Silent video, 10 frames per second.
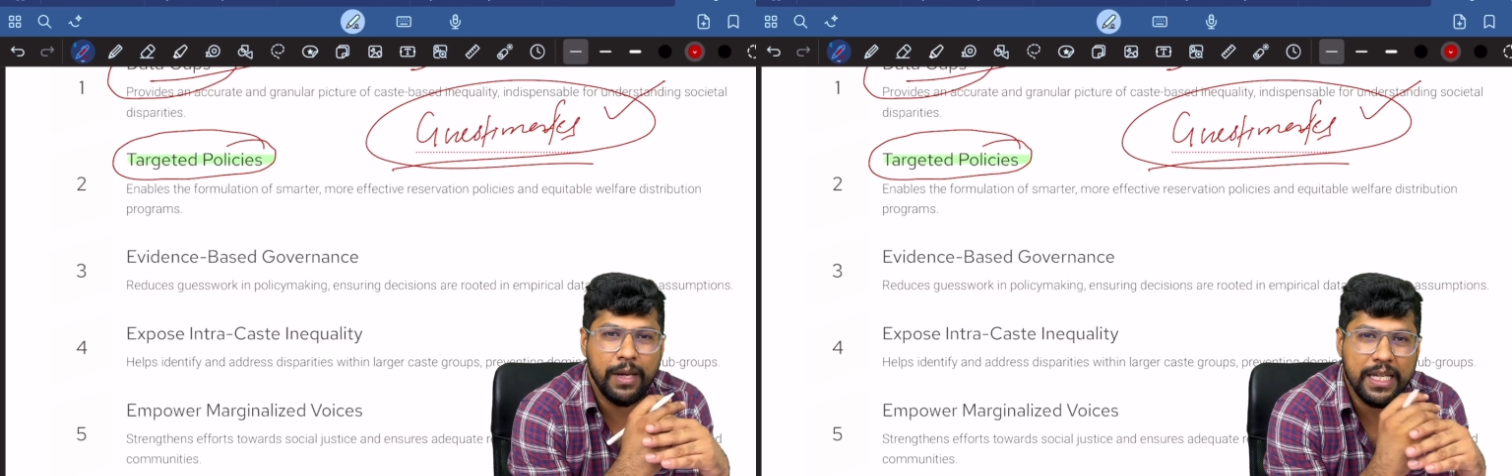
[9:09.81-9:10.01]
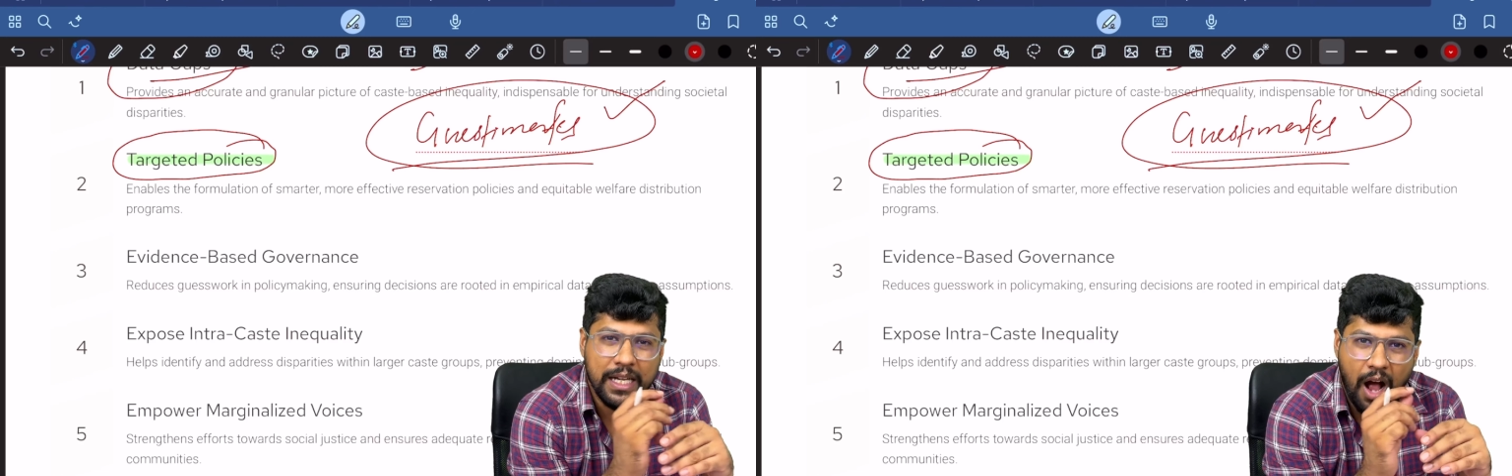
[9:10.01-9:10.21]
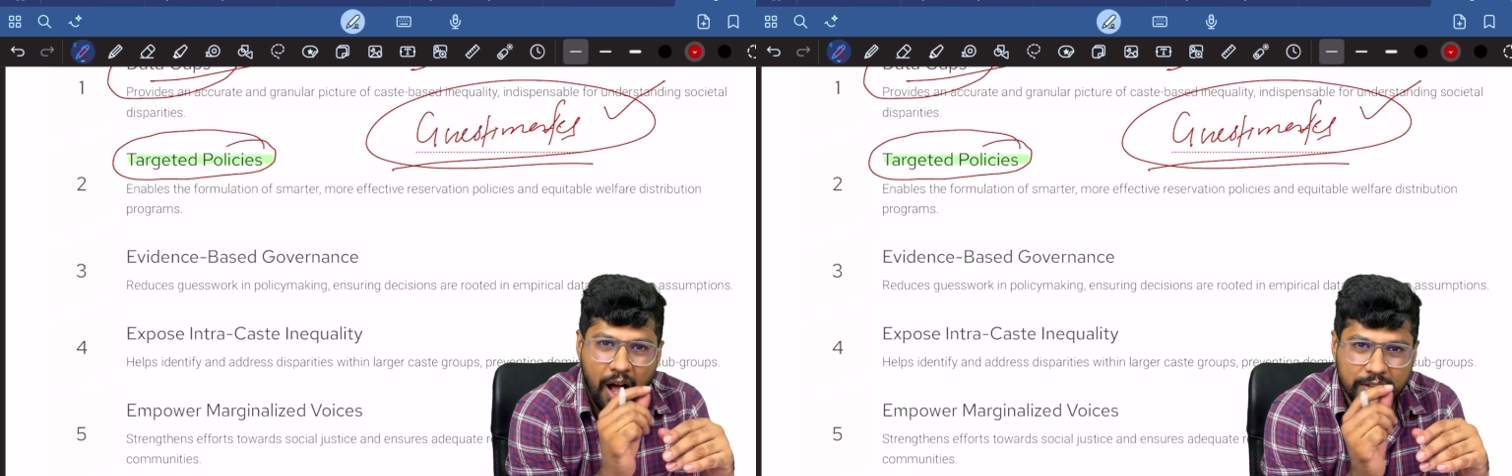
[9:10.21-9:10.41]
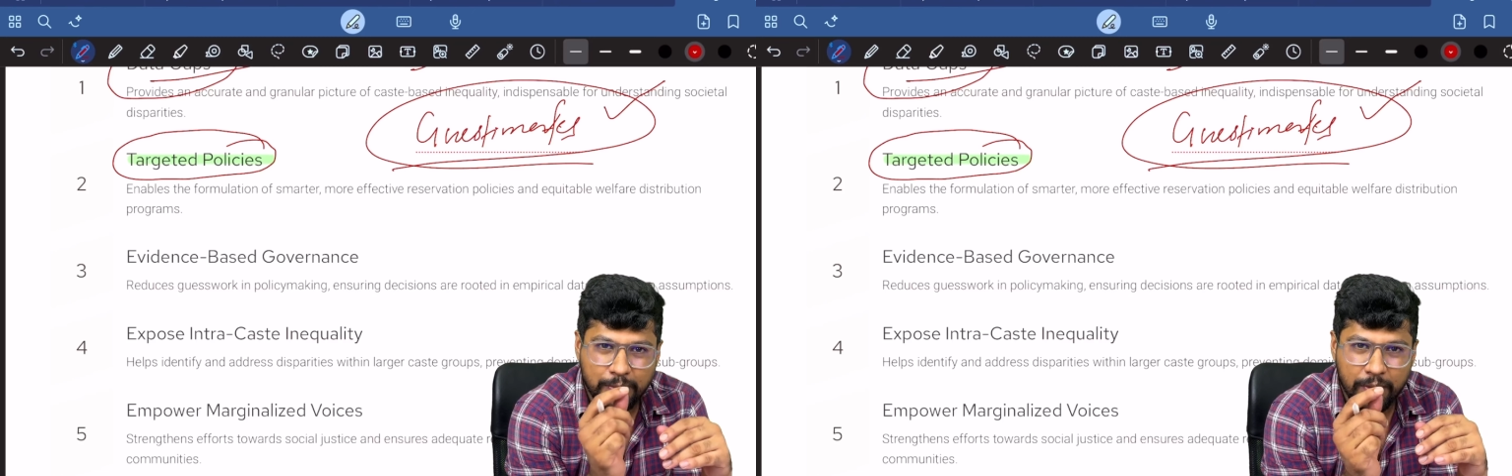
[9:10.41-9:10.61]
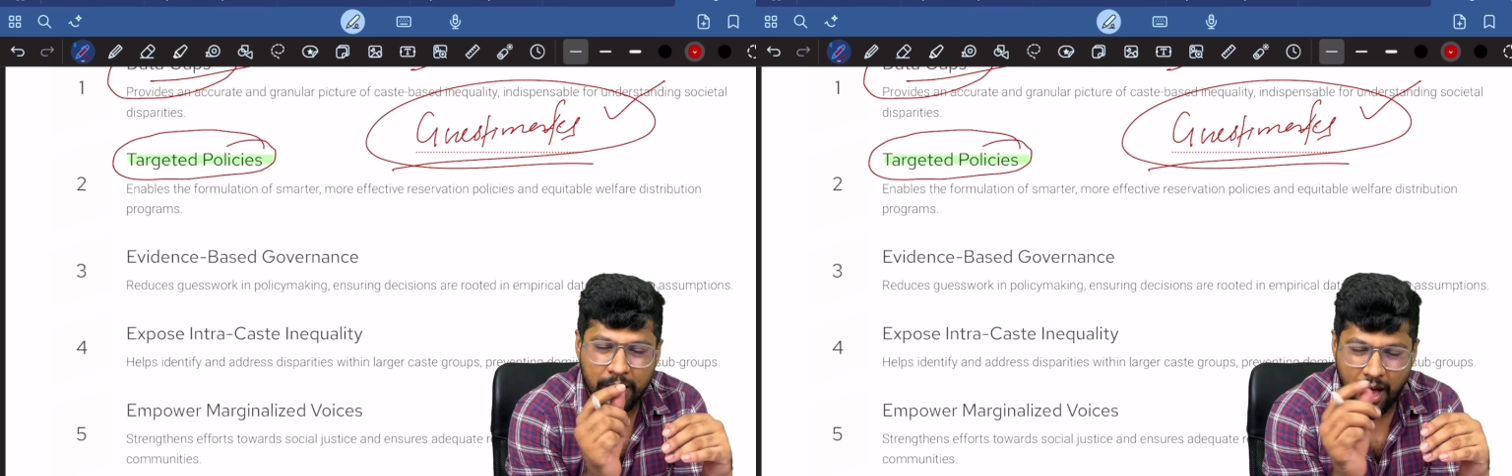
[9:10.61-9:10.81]
many caste
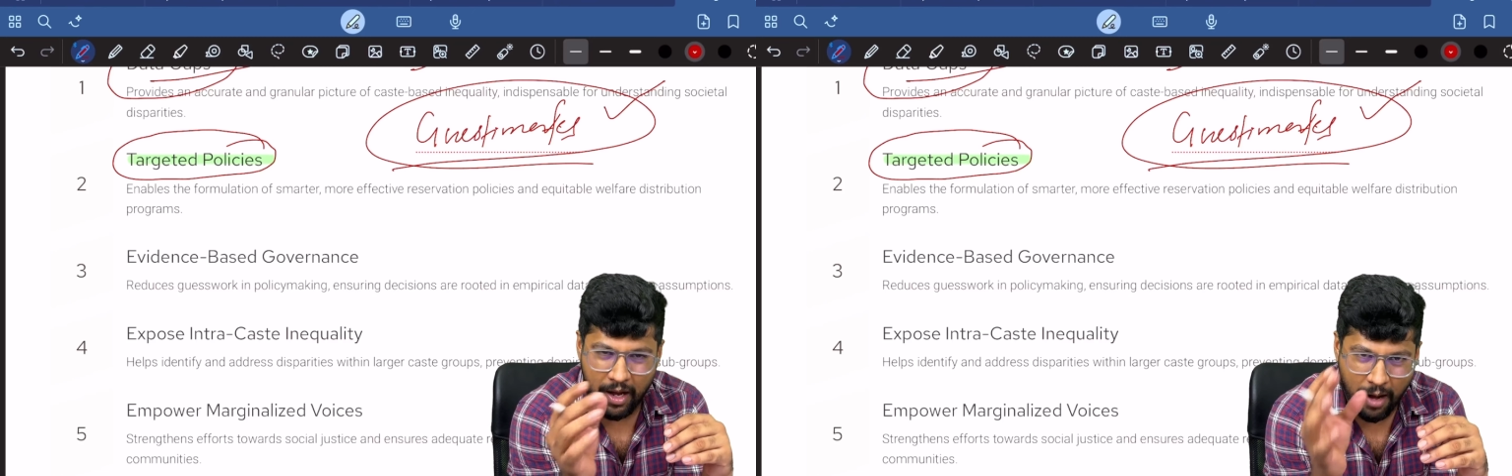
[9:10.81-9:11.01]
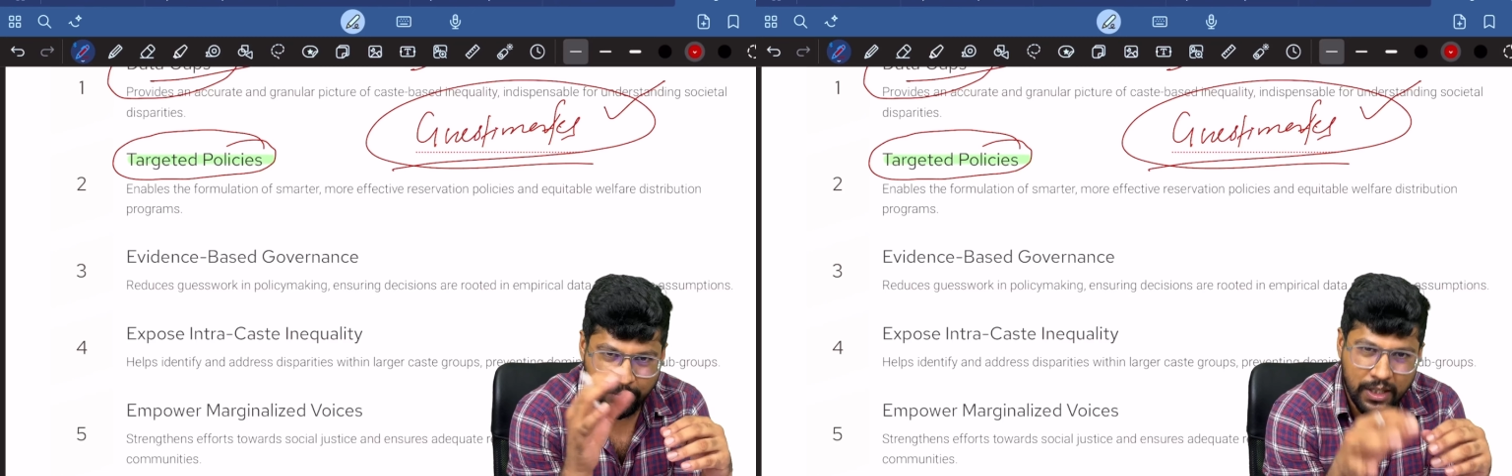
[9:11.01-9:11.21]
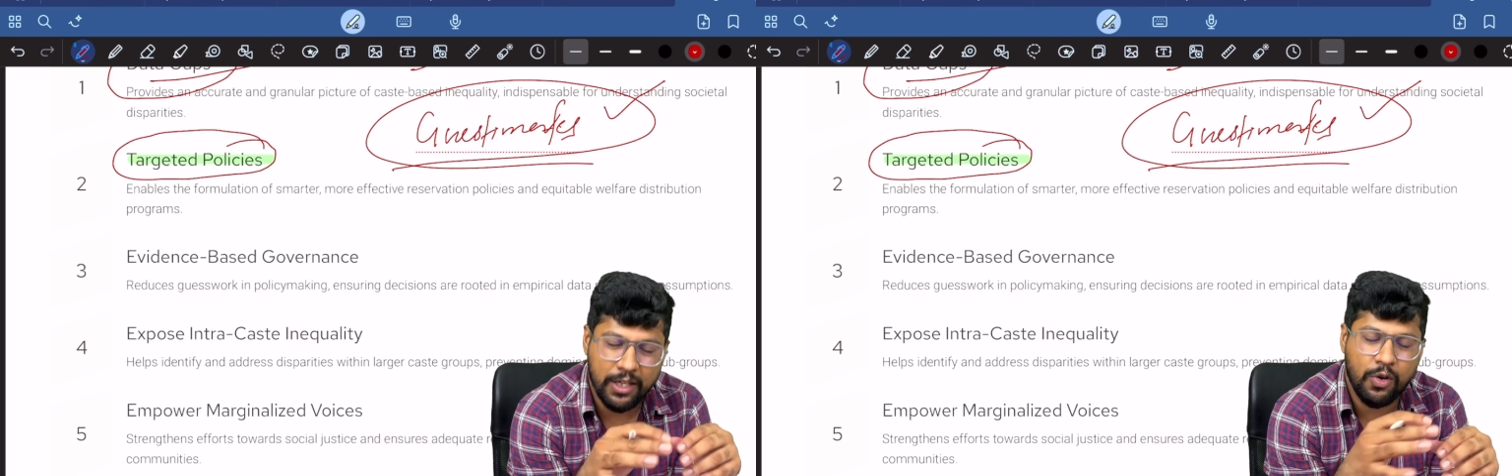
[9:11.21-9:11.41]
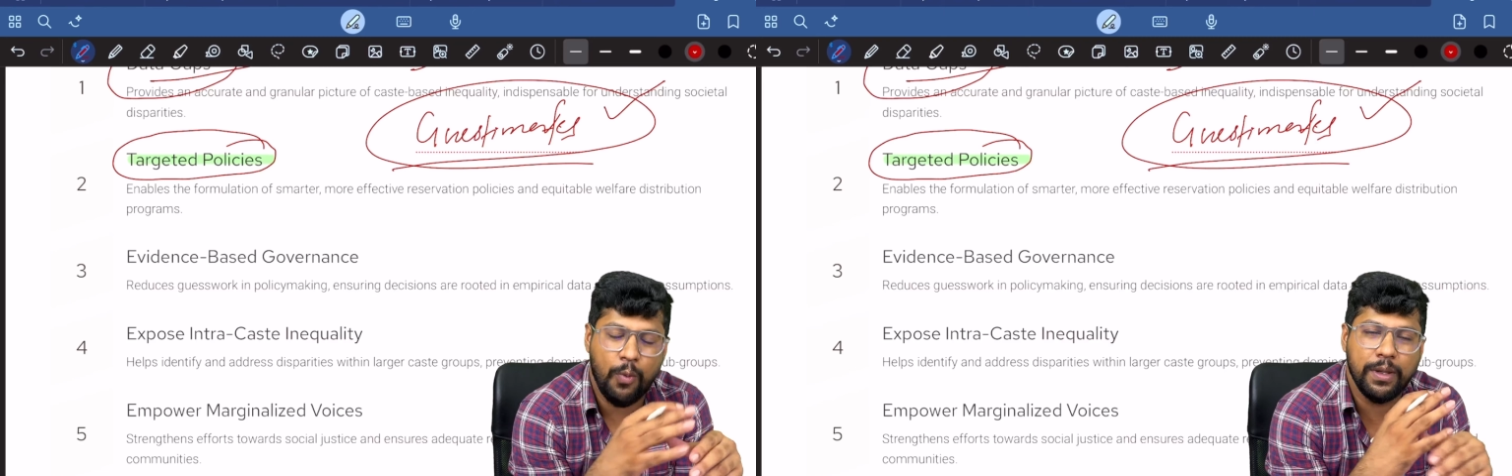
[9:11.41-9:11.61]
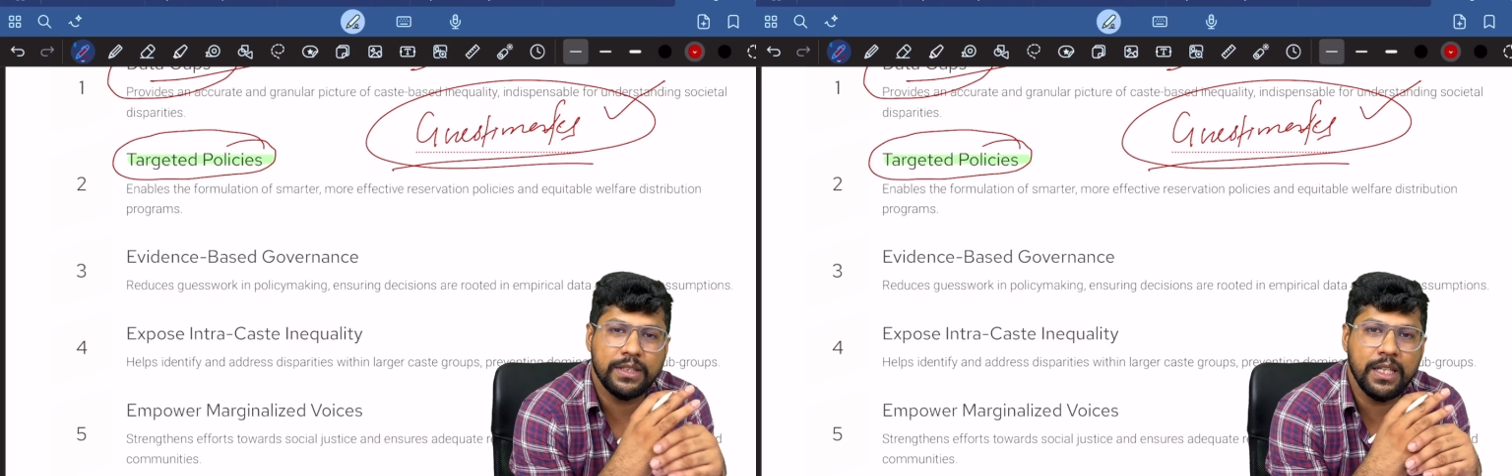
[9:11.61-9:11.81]
comes under
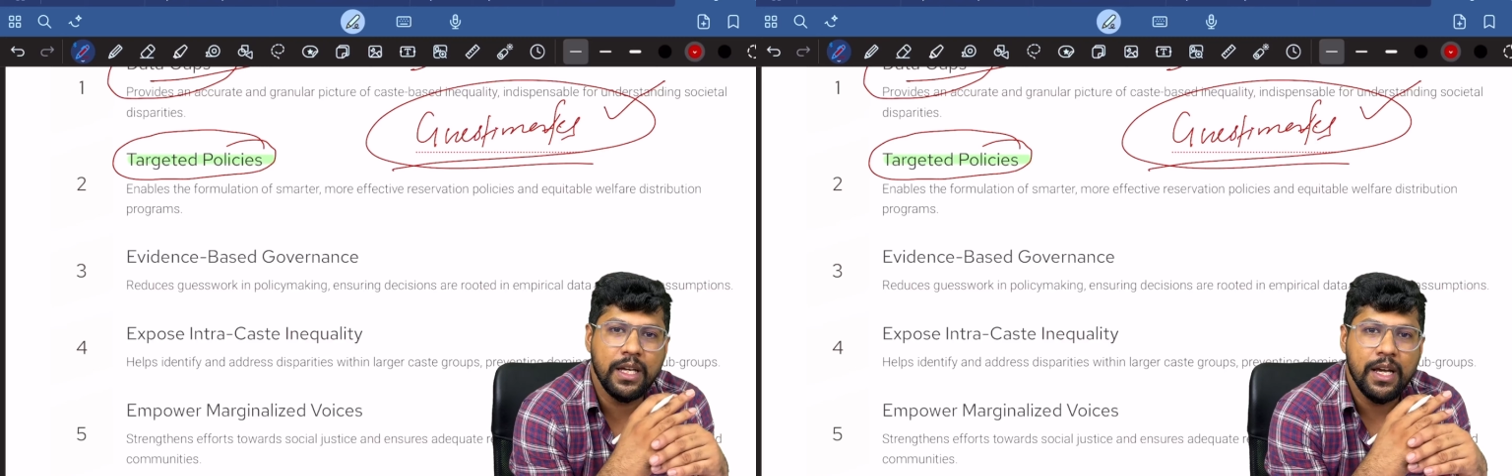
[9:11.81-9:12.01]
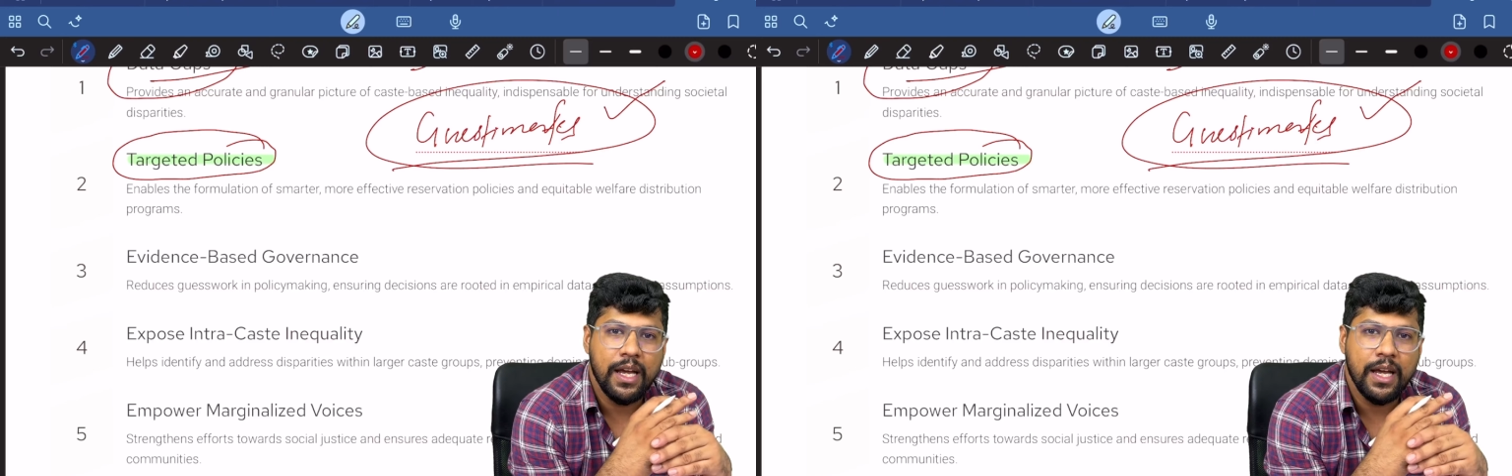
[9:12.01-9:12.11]
OBC